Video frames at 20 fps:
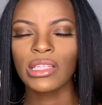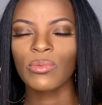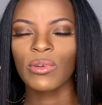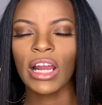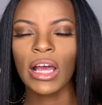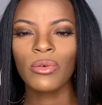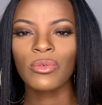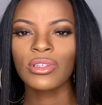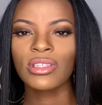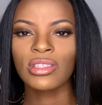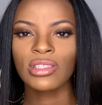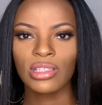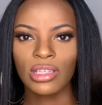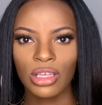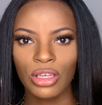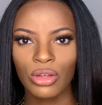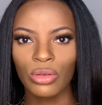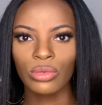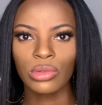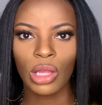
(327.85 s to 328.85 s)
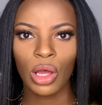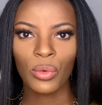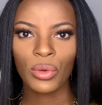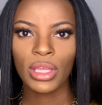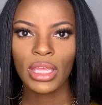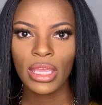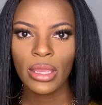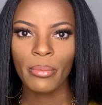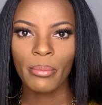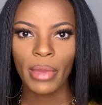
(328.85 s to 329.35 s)
but I was still
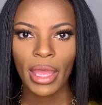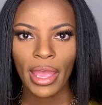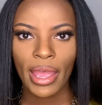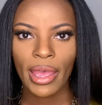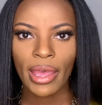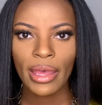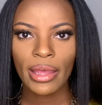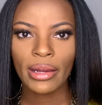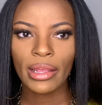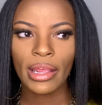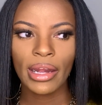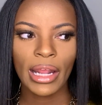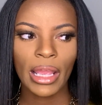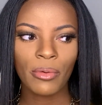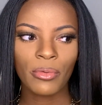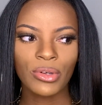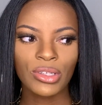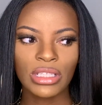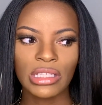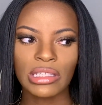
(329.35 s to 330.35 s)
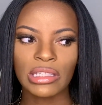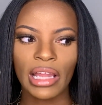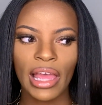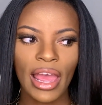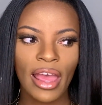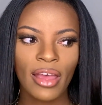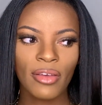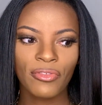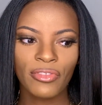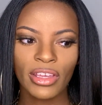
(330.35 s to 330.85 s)
low-key mad, and they were just
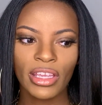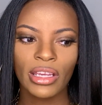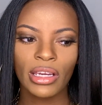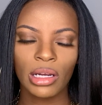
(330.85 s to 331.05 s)
laughing.